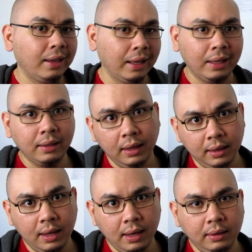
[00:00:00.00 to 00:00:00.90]
getting
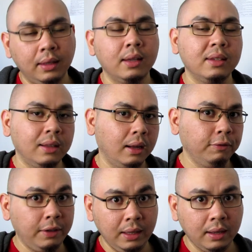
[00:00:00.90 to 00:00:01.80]
nothing does not
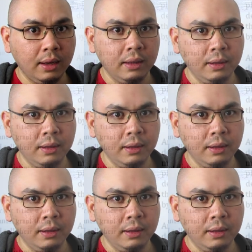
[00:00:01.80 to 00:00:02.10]
feel good.